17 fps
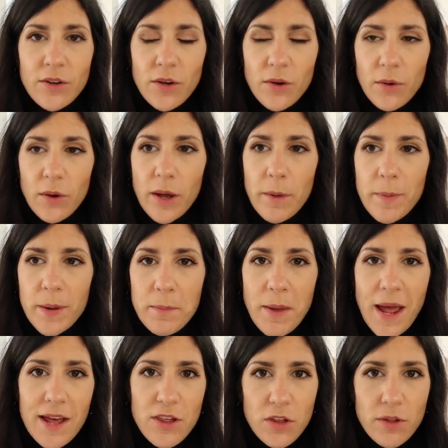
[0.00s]
you know, a big
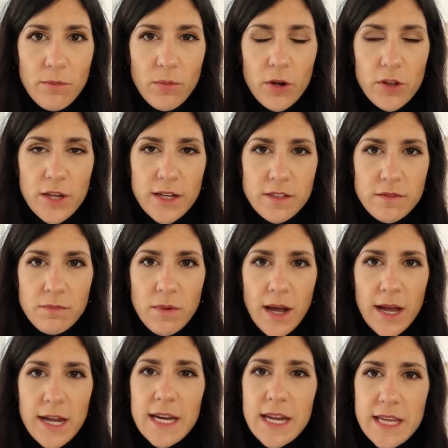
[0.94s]
passion project of
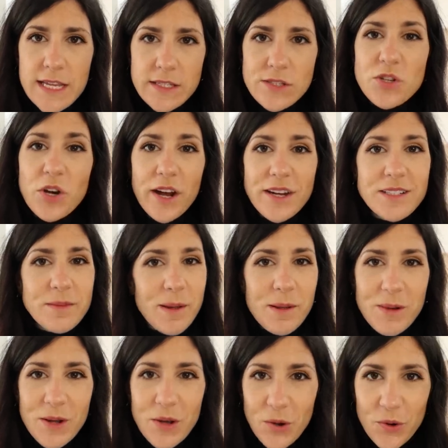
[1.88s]
mine is trying to
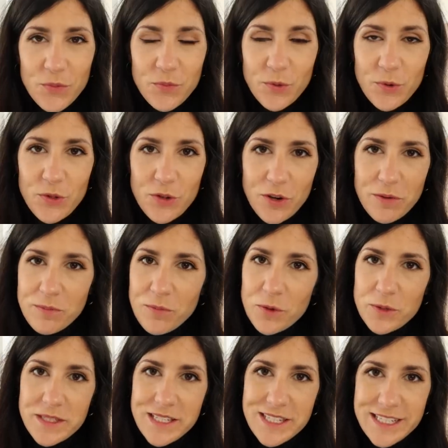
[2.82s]
make my own wardrobe
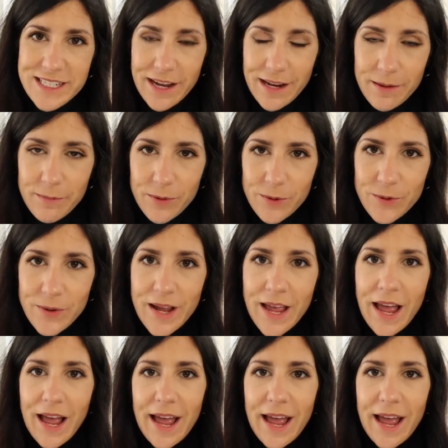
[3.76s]
more sustainable.